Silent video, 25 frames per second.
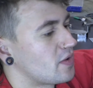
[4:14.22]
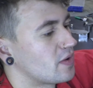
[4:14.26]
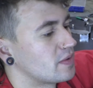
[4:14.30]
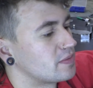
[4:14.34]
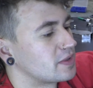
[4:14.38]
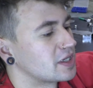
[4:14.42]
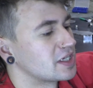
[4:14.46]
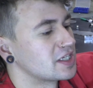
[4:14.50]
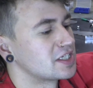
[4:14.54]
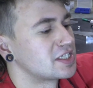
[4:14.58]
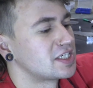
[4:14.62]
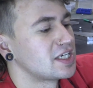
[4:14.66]

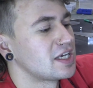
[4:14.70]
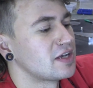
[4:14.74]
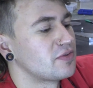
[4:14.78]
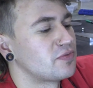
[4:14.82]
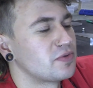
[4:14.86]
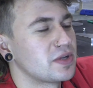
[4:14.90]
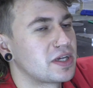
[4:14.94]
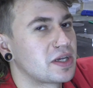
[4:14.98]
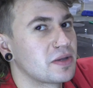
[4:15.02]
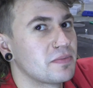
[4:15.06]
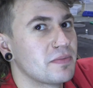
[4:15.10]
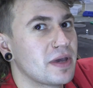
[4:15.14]
I'm going to see
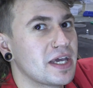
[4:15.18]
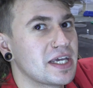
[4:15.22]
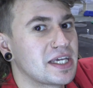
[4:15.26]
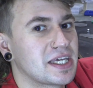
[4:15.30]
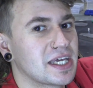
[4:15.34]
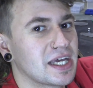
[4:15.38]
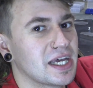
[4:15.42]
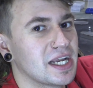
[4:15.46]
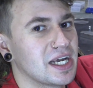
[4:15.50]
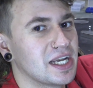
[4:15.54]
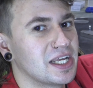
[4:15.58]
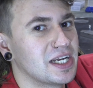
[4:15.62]
if we can
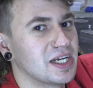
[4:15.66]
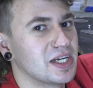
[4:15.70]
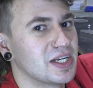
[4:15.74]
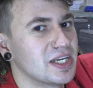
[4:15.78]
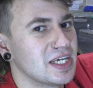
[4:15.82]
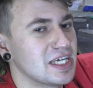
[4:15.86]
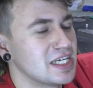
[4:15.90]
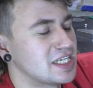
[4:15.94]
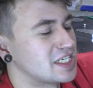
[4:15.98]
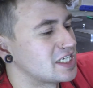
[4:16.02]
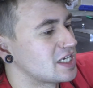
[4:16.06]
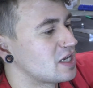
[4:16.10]
make it a little
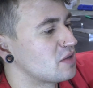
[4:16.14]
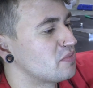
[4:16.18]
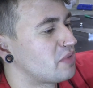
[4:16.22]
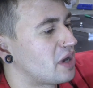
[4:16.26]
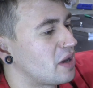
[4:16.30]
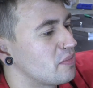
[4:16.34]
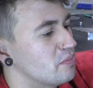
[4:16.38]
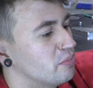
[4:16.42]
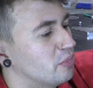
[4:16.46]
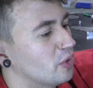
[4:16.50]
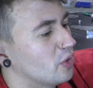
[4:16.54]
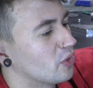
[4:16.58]
neater
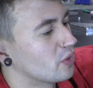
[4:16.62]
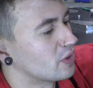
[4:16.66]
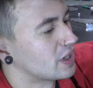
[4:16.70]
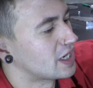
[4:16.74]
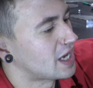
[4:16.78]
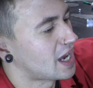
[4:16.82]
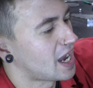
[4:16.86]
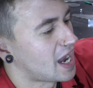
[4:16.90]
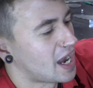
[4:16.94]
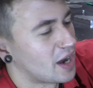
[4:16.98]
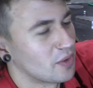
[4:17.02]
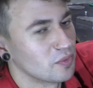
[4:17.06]
by
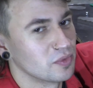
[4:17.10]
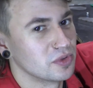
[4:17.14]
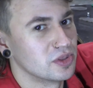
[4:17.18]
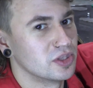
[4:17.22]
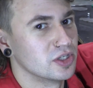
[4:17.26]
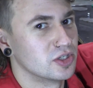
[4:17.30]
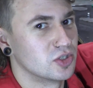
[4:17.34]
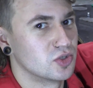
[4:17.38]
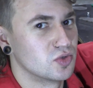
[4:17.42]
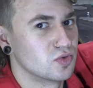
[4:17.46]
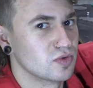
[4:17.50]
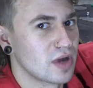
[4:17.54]
boring it out with
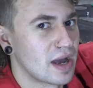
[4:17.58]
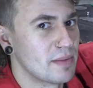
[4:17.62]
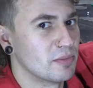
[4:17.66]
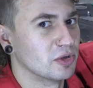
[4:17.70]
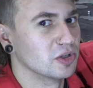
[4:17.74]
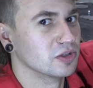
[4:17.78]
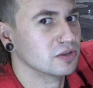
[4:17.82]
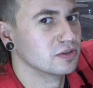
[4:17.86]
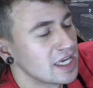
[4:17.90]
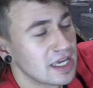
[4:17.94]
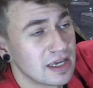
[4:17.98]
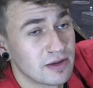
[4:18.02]
the
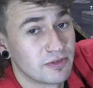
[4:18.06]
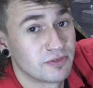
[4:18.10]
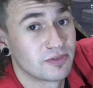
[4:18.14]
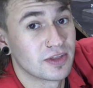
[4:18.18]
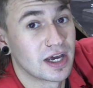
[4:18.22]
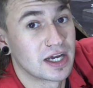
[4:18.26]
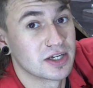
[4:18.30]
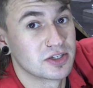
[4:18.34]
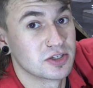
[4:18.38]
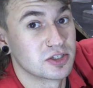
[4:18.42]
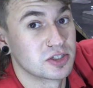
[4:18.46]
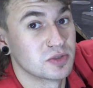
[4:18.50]
Dremel. If
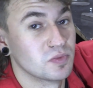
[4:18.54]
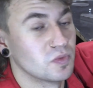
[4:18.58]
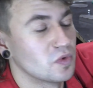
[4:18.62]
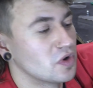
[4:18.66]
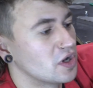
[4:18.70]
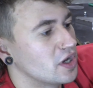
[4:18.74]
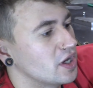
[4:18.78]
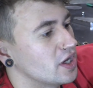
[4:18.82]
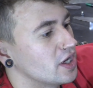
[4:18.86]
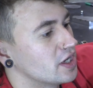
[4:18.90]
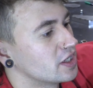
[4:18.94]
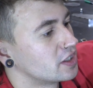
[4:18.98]
that doesn't
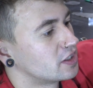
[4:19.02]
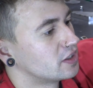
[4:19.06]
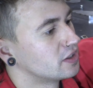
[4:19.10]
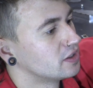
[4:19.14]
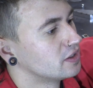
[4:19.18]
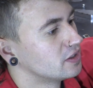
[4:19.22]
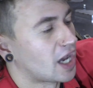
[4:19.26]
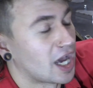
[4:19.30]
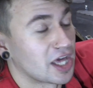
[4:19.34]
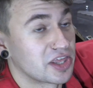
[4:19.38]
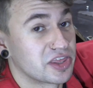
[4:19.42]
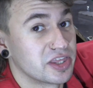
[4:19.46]
work,
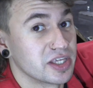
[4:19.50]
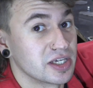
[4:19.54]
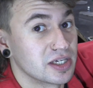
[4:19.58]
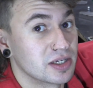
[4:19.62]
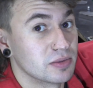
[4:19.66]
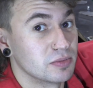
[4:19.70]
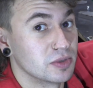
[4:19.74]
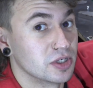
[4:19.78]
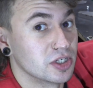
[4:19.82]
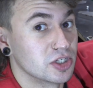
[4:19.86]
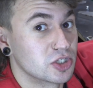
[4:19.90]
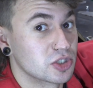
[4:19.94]
I
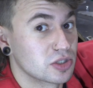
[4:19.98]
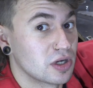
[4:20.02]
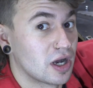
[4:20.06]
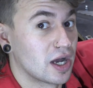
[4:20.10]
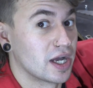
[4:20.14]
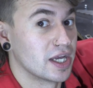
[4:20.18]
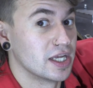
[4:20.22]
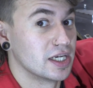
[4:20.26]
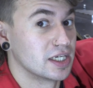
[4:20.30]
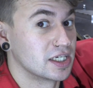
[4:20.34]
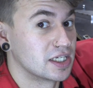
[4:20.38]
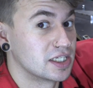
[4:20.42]
think I'm going to
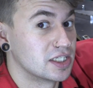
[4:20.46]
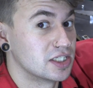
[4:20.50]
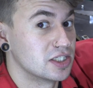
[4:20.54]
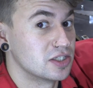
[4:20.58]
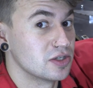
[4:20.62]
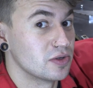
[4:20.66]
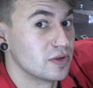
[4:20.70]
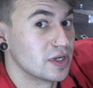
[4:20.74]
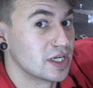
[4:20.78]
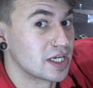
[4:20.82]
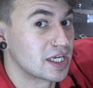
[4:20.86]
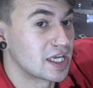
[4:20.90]
try and
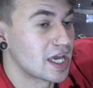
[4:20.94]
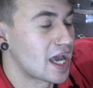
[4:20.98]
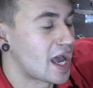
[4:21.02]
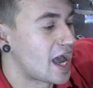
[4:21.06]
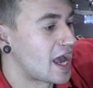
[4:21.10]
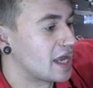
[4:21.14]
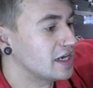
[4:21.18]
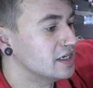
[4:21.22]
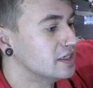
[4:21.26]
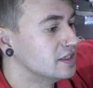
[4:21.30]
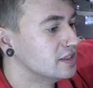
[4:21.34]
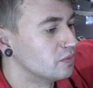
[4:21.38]
do it
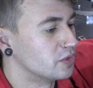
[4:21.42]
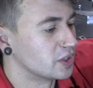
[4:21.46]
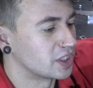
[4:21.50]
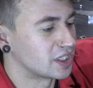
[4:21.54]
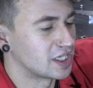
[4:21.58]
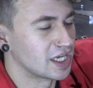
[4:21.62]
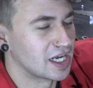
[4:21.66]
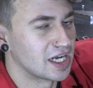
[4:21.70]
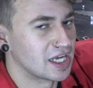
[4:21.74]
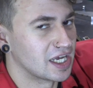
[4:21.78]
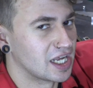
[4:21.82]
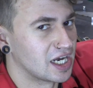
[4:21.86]
again,
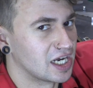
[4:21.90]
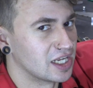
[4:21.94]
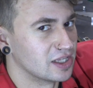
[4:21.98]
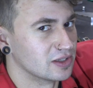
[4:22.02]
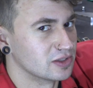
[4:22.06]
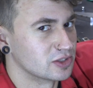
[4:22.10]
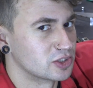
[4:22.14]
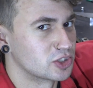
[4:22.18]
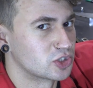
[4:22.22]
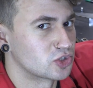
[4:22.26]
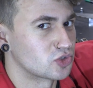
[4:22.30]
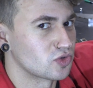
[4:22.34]
but get it a
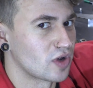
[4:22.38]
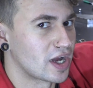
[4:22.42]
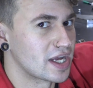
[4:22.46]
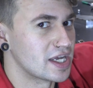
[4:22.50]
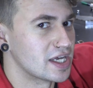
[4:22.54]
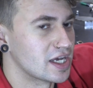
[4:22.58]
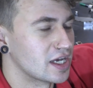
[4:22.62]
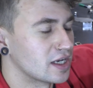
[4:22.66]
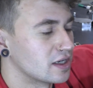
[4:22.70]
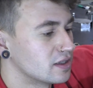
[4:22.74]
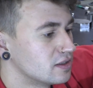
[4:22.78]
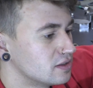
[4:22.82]
little
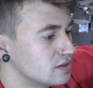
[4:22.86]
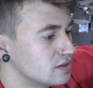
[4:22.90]
straighter.